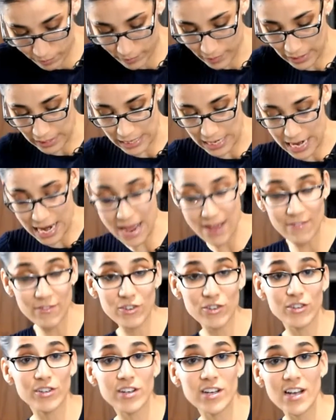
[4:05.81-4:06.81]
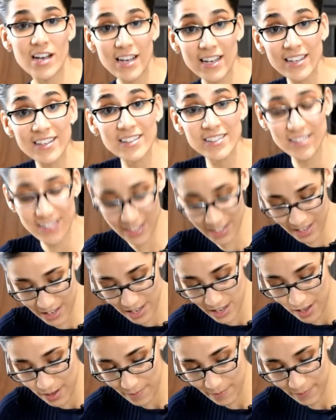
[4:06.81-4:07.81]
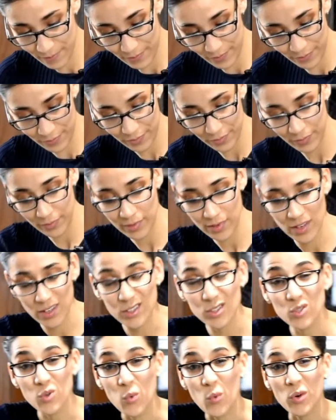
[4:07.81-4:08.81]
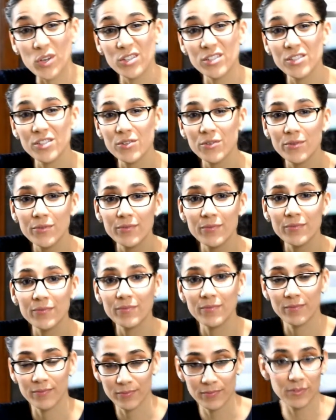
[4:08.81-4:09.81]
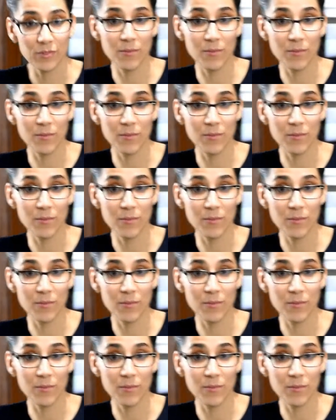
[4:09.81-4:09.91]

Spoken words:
and never cut towards you. You